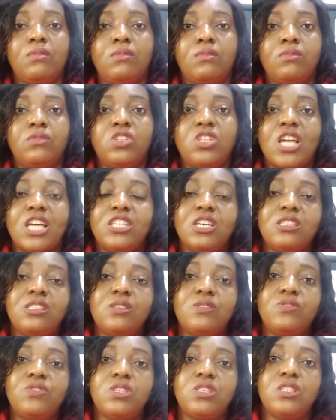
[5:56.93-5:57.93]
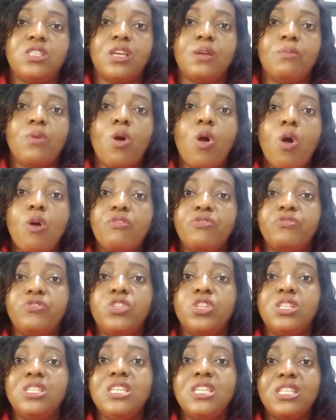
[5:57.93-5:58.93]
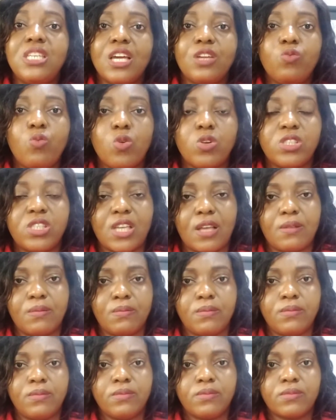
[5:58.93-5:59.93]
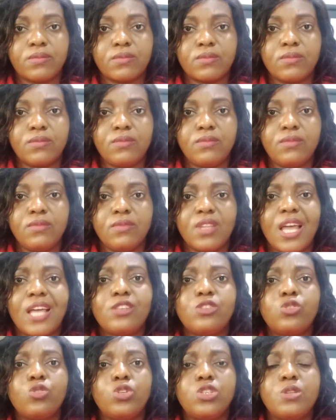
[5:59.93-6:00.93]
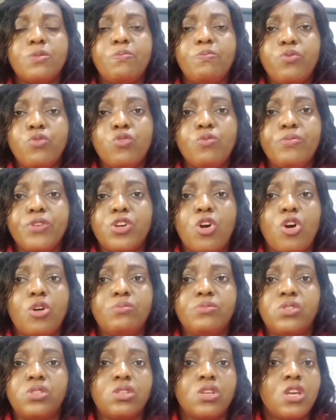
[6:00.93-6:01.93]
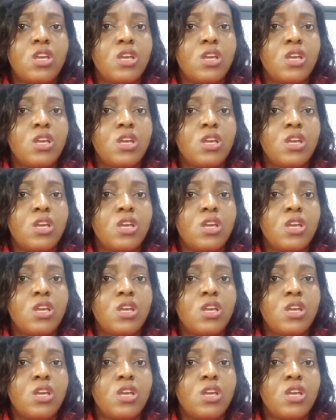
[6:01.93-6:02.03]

the digestive system, of the needed water. And so the poo becomes